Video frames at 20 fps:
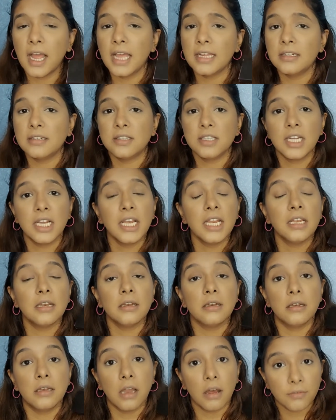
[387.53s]
I
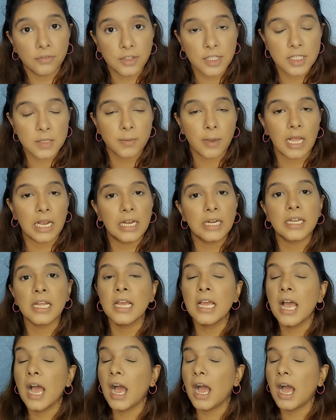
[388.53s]
really love this palette.